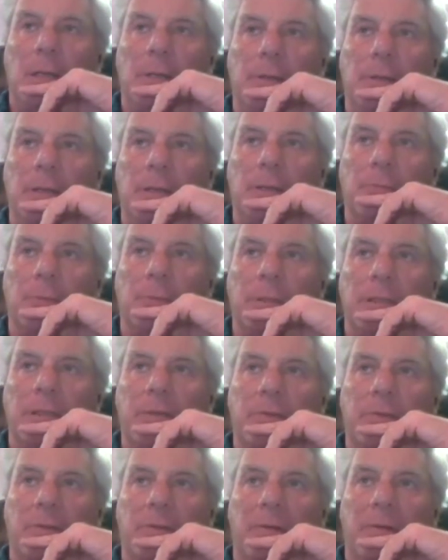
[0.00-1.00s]
the
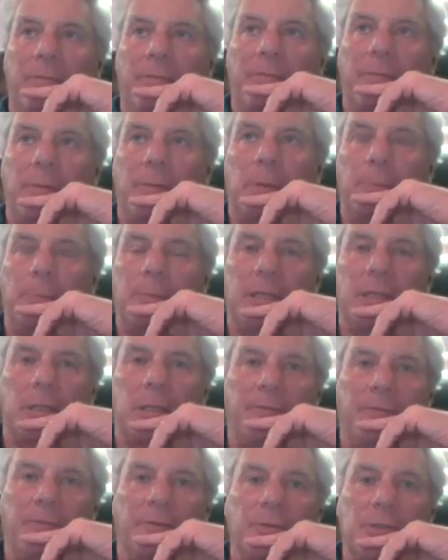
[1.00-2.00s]
release of the
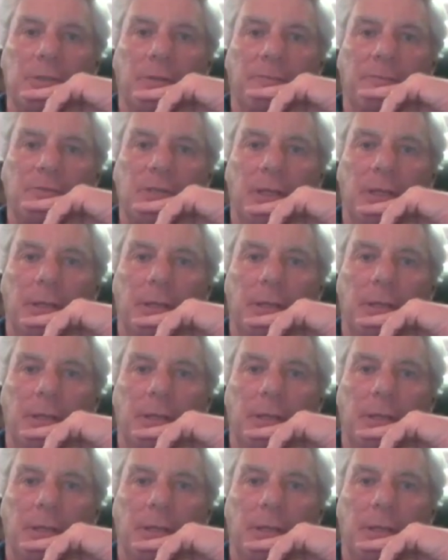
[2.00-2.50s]
particular version